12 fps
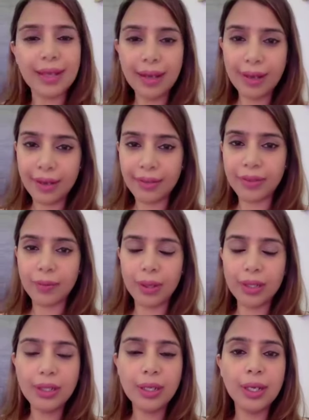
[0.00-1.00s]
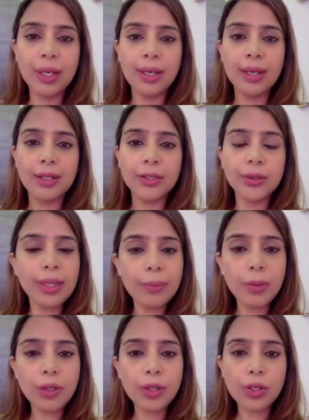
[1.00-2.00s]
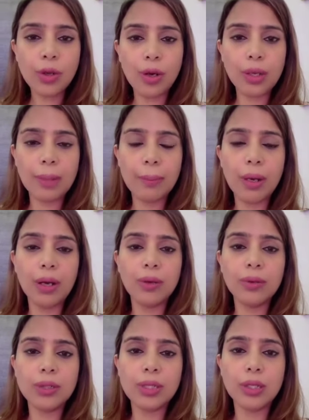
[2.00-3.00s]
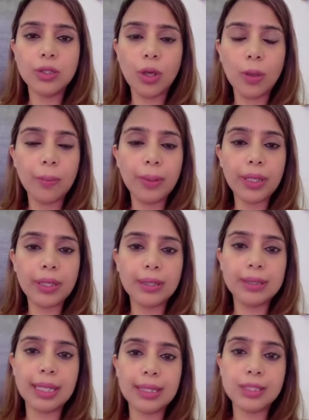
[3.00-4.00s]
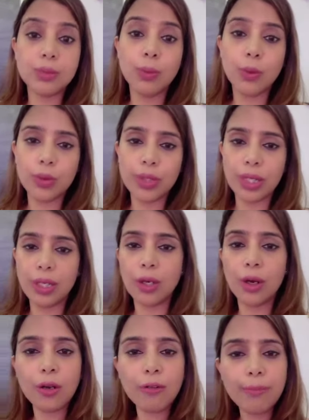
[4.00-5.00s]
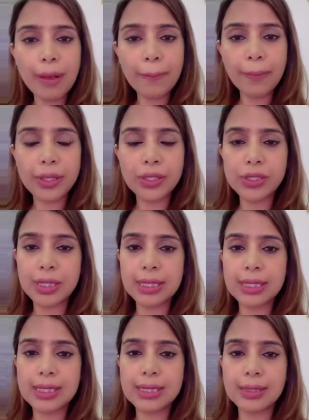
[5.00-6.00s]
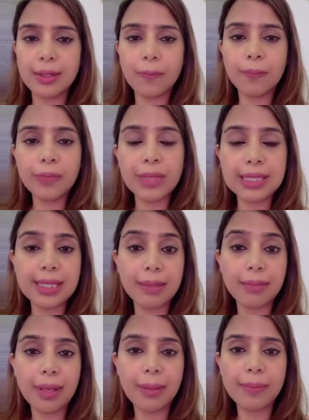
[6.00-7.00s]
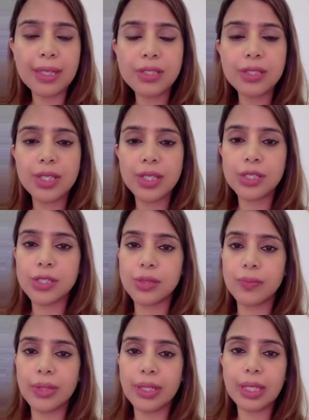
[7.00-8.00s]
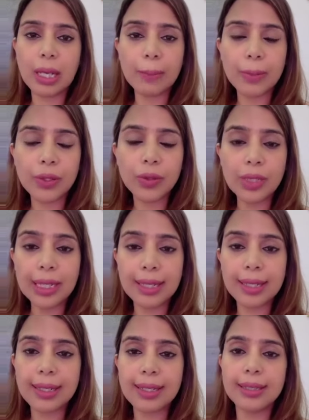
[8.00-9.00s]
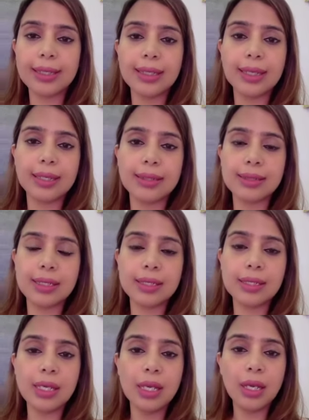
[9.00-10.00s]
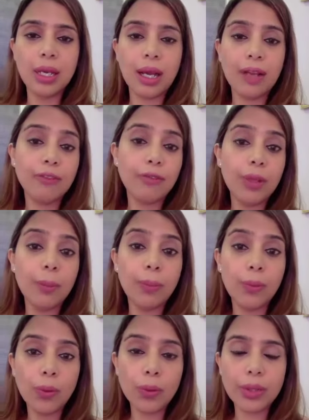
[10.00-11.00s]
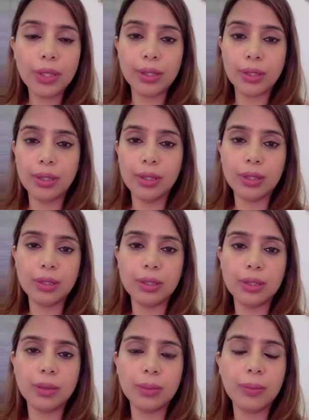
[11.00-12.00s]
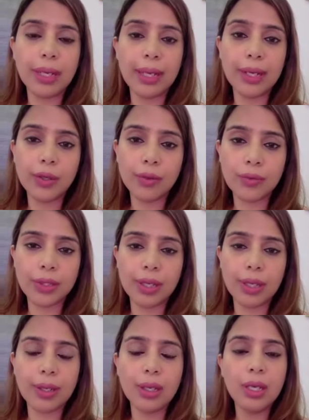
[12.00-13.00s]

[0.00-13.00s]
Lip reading: Hi everyone. Today I'm going to talk about a topic that is bloating. A lot of my patients, they send me a message when they come into the clinic. They tell us that I feel bloated by end of the day.